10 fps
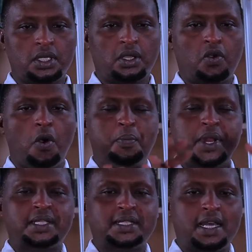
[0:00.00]
The
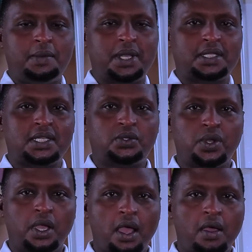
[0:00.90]
complex numbers that we
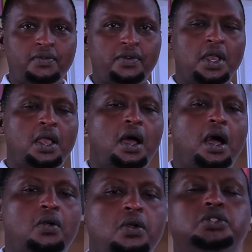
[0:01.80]
have
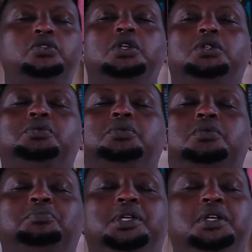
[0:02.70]
are going to
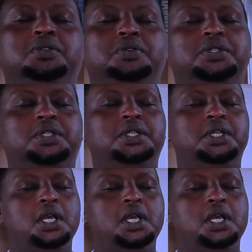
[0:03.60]
be reduced.